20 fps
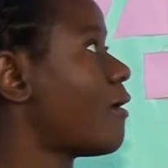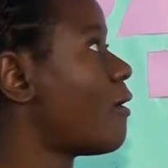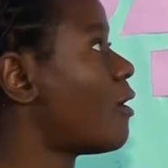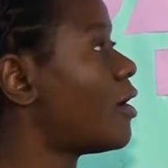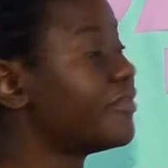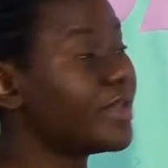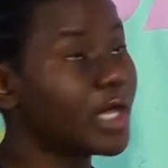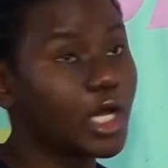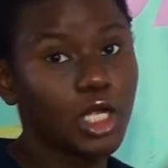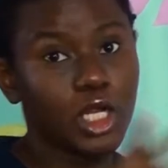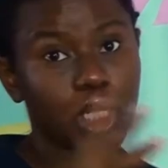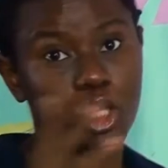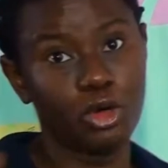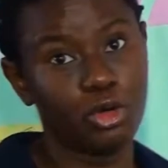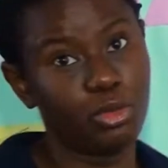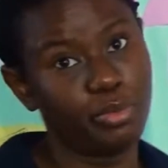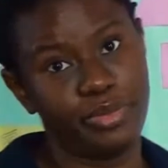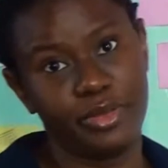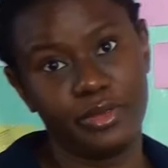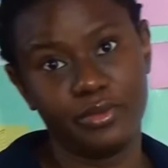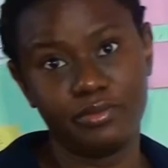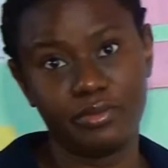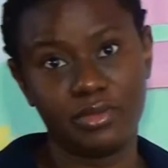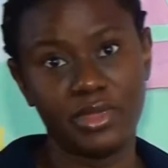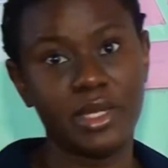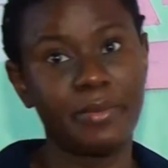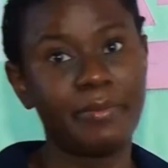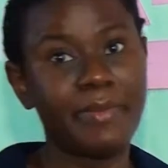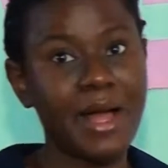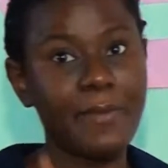on a
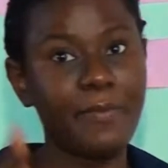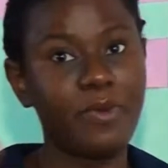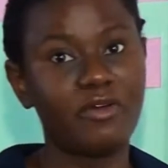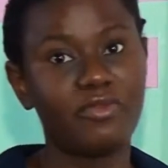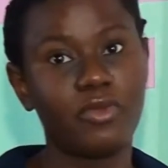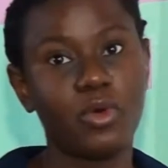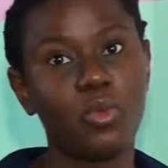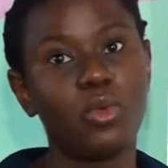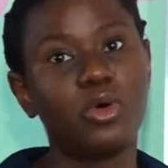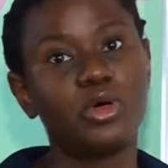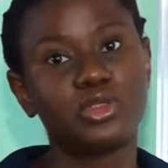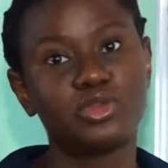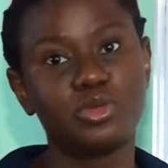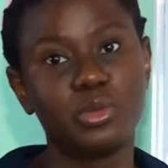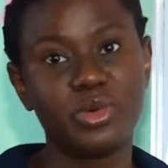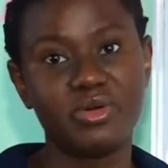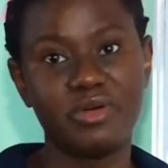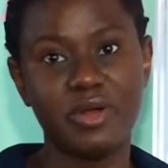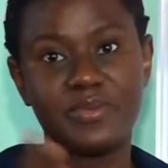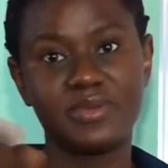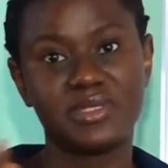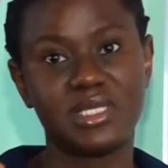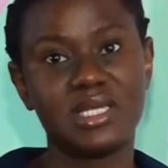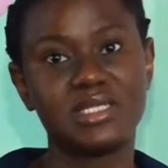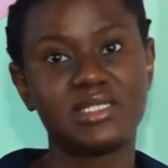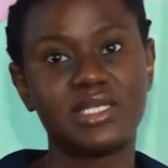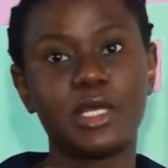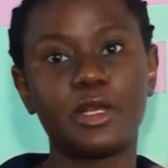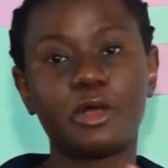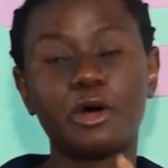globe. The map of the world could be
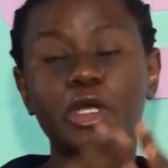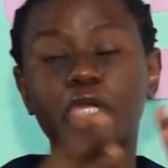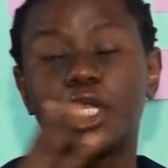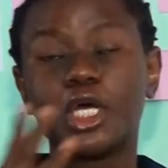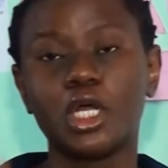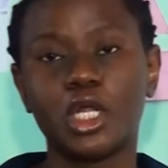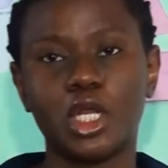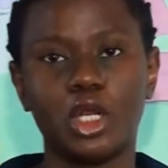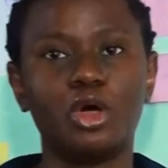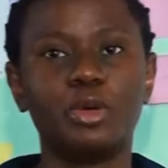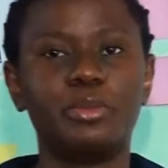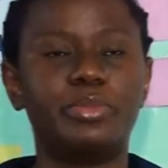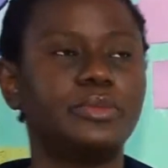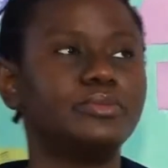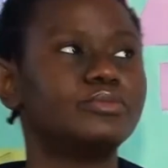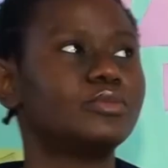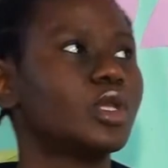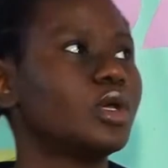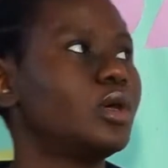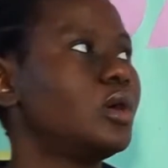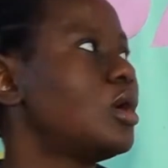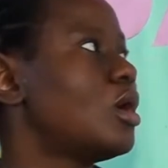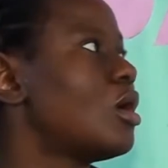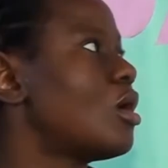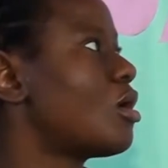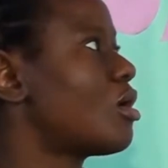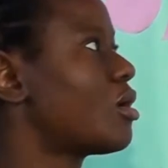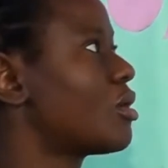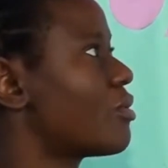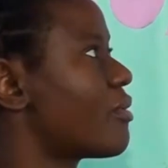represented on a globe.
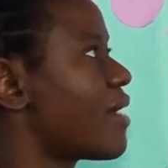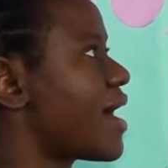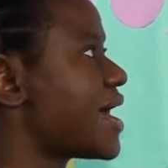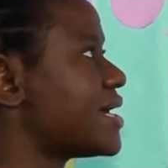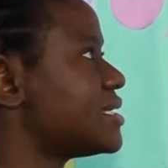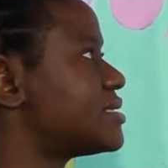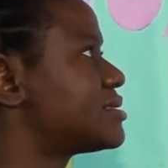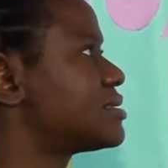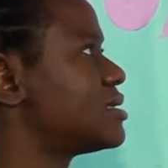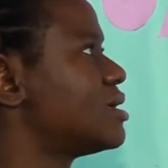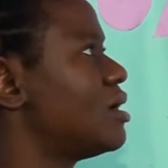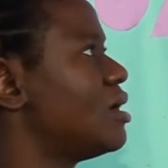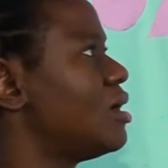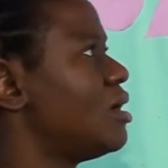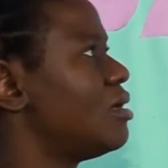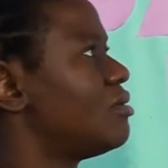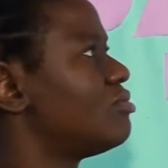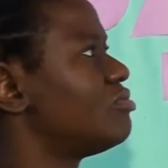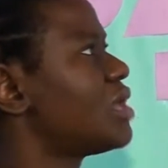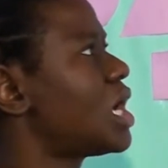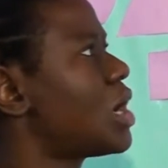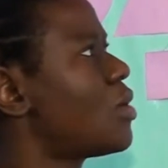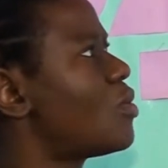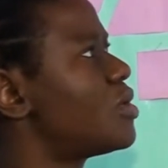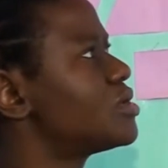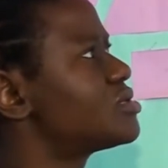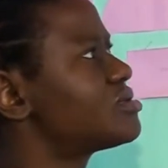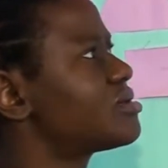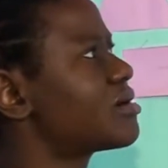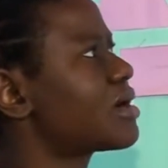Alright? Now I
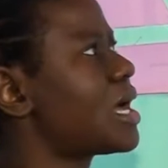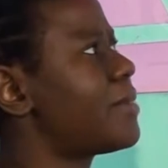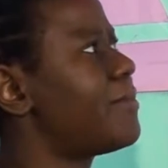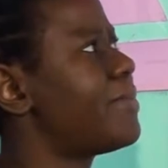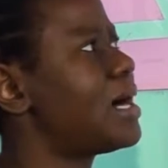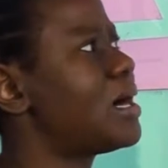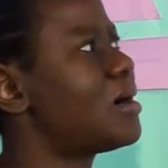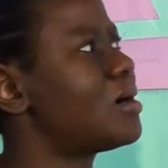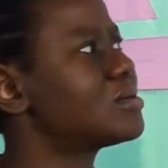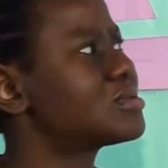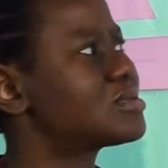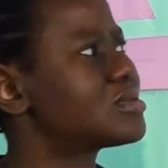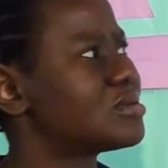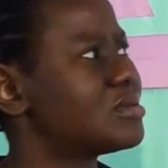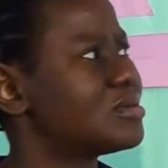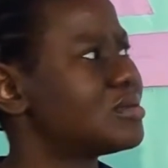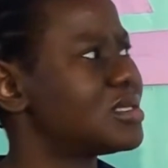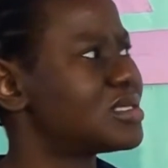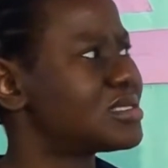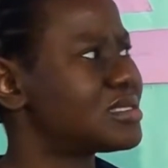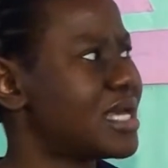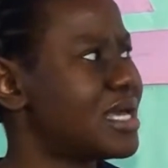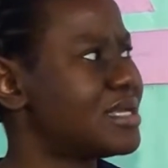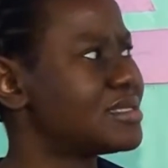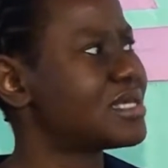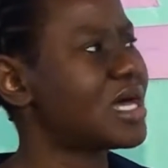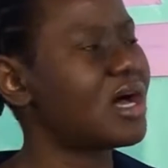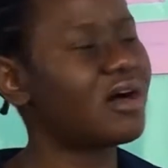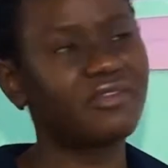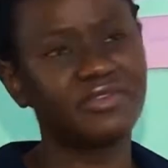want to talk about the
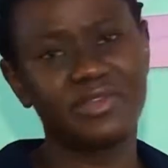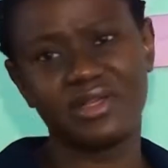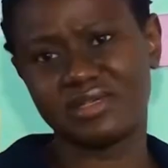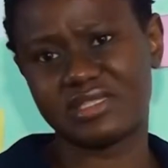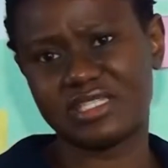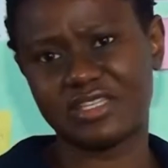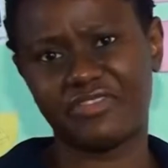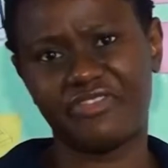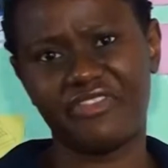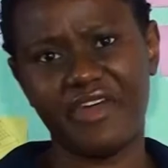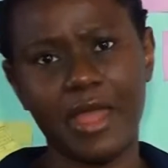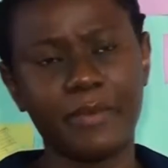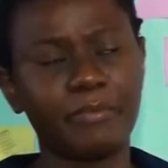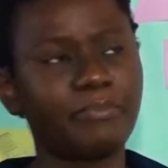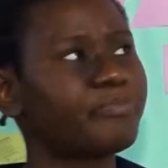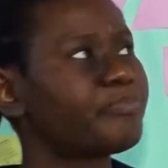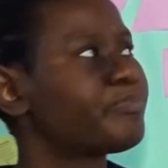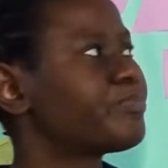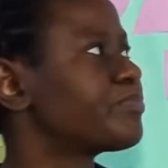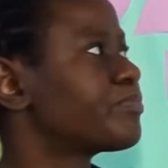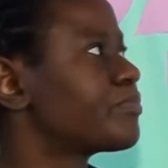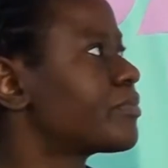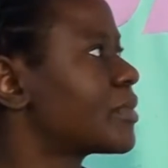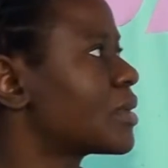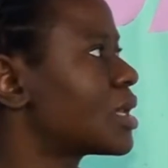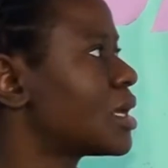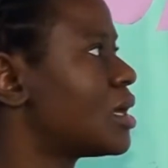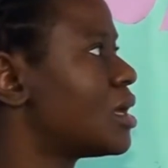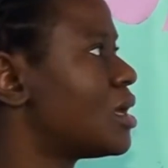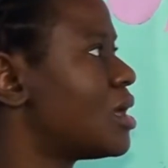center of the sphere.
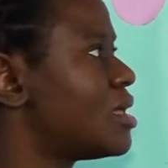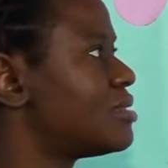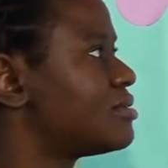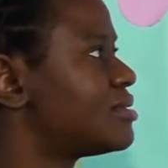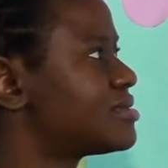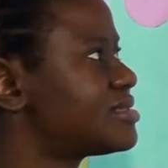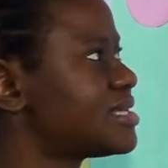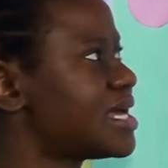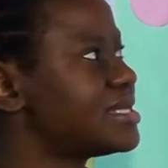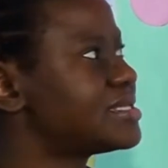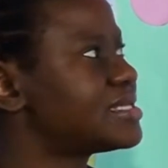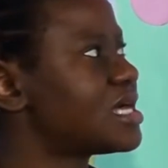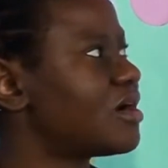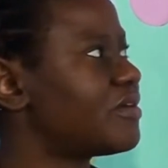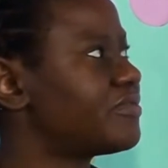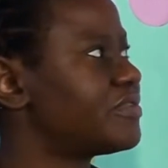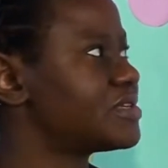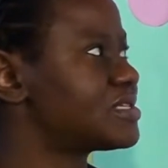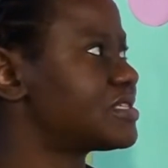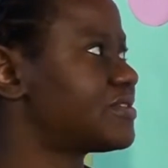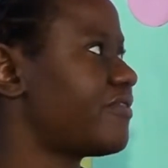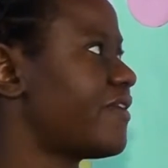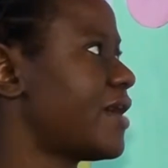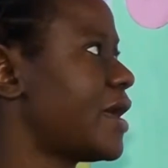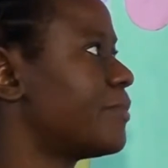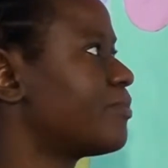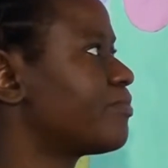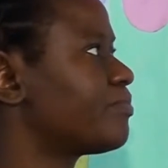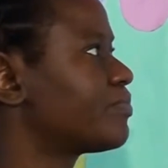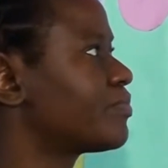The center of the
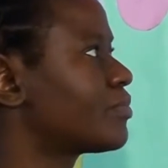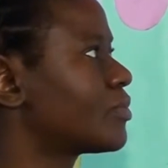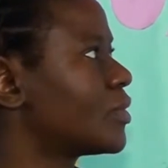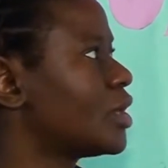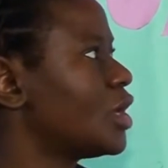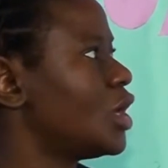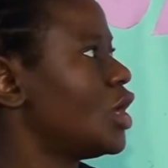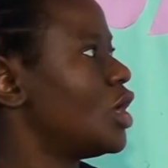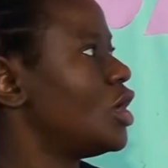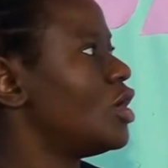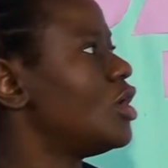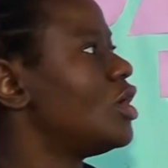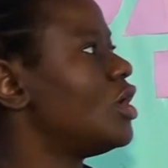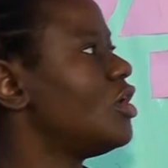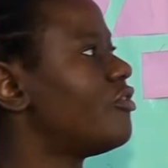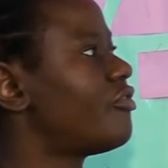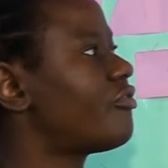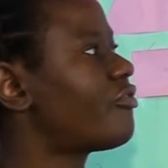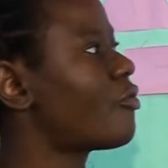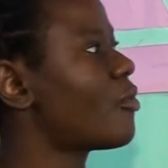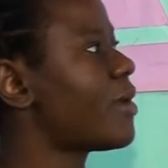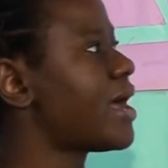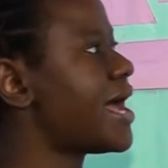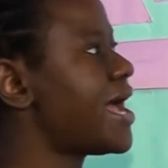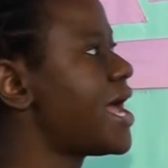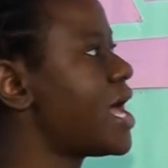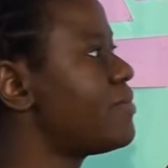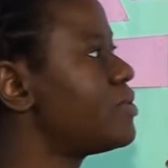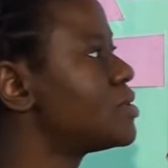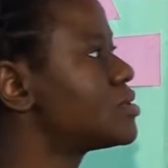sphere. If we
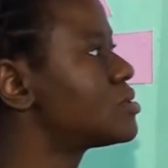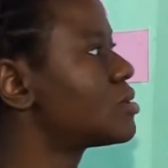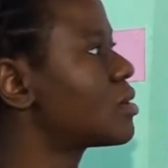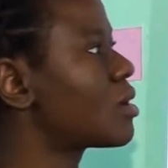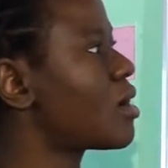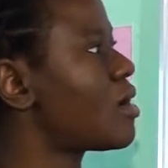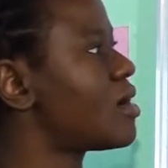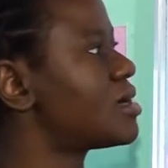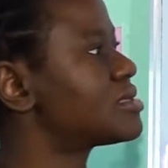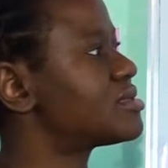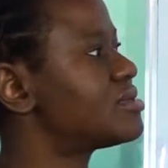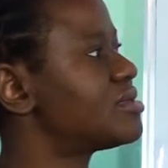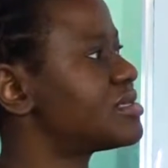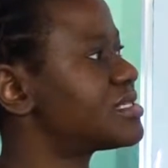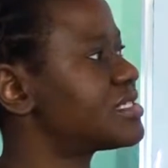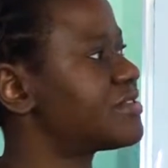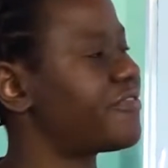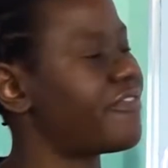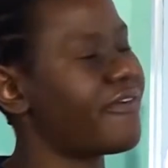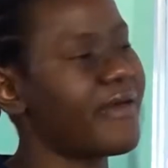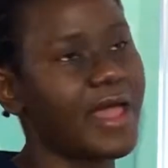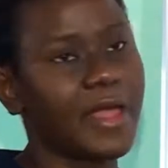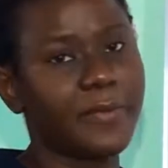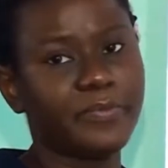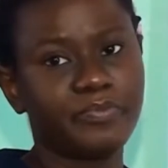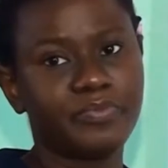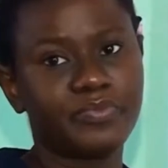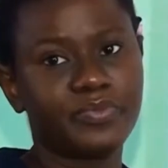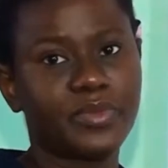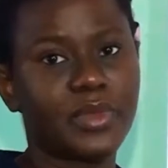are able to cut the
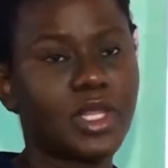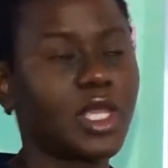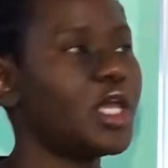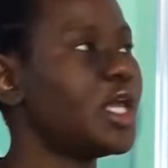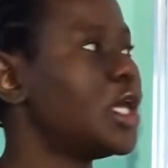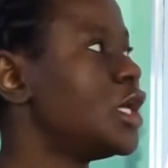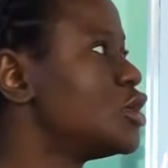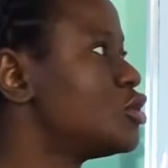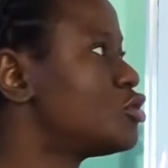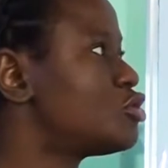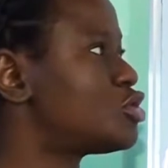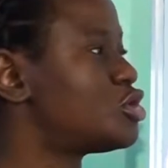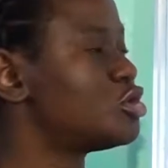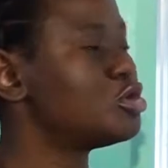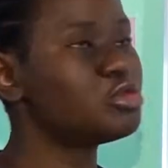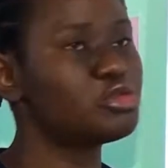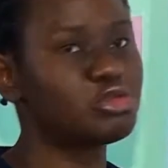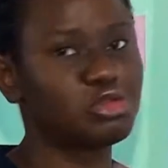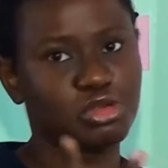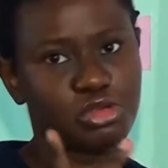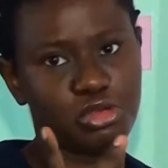sphere into